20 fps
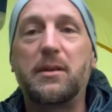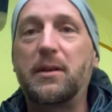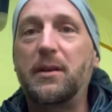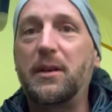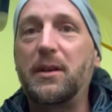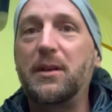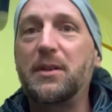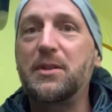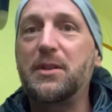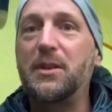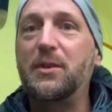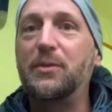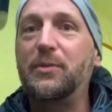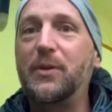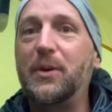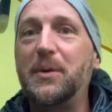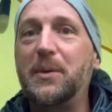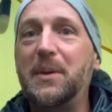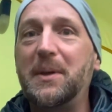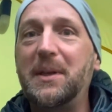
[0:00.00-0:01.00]
Get yourself
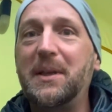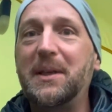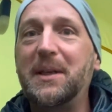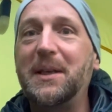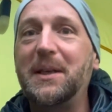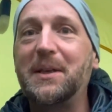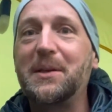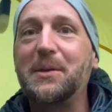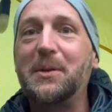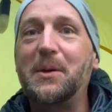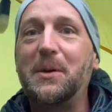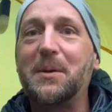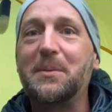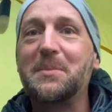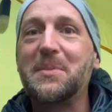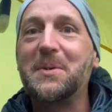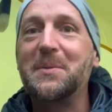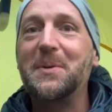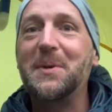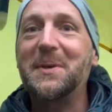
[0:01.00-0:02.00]
out of the
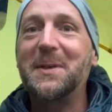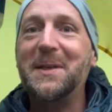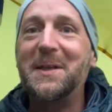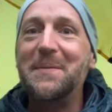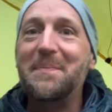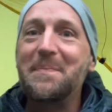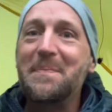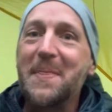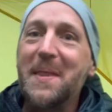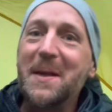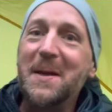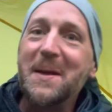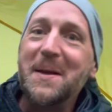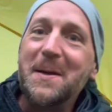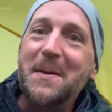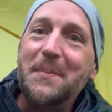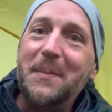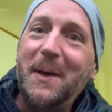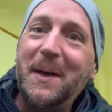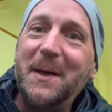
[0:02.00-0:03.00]
Cairngorms. Okay,
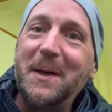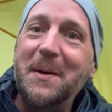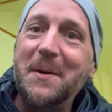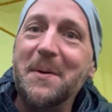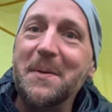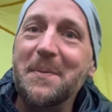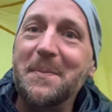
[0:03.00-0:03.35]
bye now.